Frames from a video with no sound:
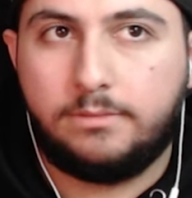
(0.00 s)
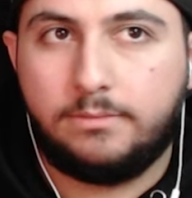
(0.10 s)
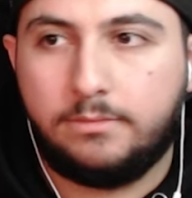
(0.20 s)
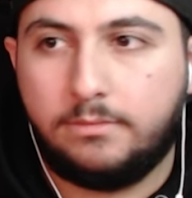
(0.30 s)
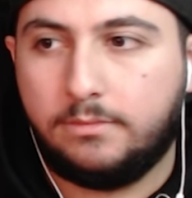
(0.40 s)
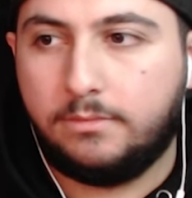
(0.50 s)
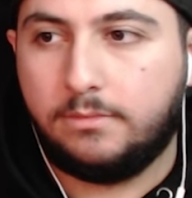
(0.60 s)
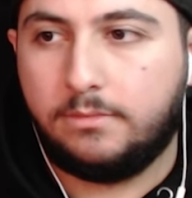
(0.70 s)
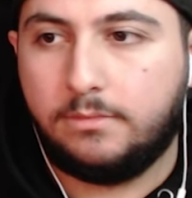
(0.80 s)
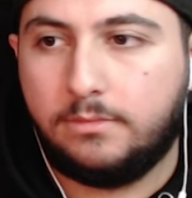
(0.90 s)
Well, she'll be
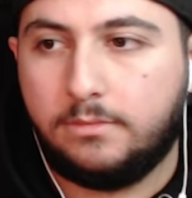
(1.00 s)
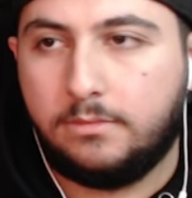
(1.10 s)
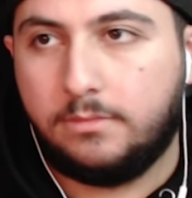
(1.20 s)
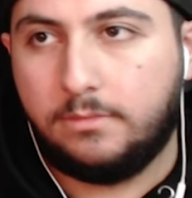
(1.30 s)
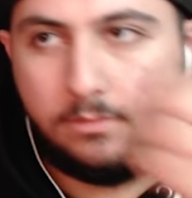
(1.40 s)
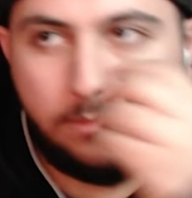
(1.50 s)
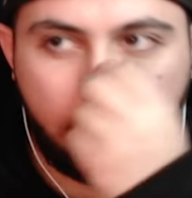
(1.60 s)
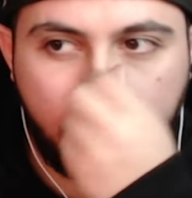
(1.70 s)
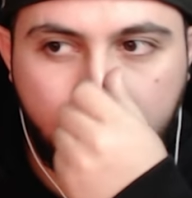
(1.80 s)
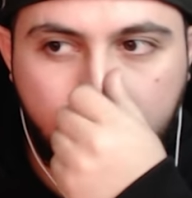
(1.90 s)
stepping down tomorrow.
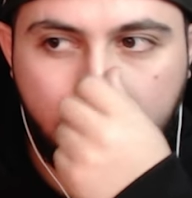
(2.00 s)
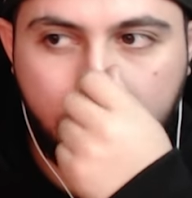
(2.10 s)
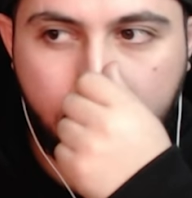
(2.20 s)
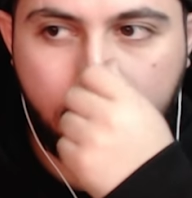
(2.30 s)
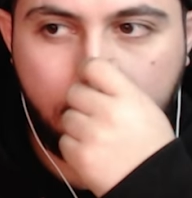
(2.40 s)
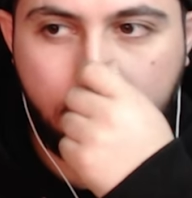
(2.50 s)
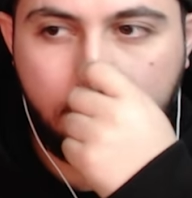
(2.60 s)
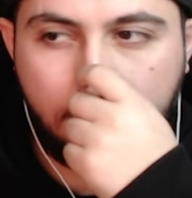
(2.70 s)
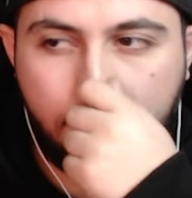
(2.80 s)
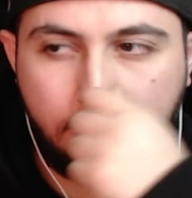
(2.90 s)
We can worry about
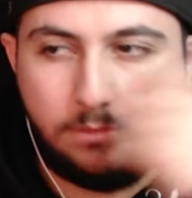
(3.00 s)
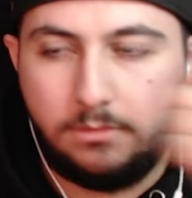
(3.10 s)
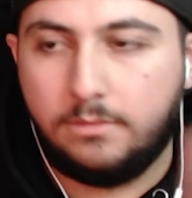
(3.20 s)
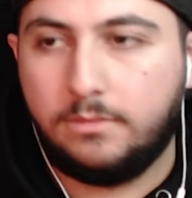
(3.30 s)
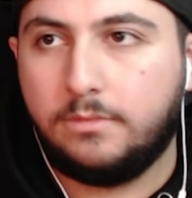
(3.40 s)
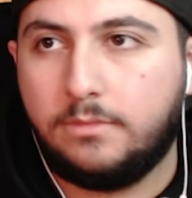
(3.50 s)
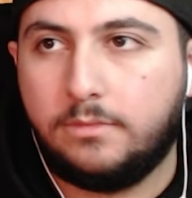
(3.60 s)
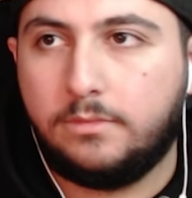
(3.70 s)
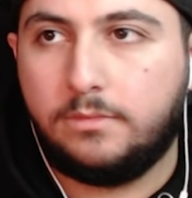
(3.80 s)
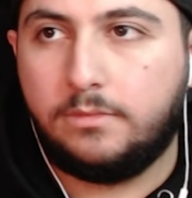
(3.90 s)
correcting any of her mistakes
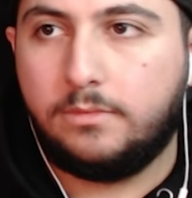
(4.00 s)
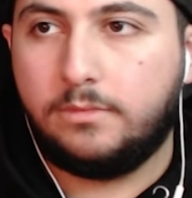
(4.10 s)
after that.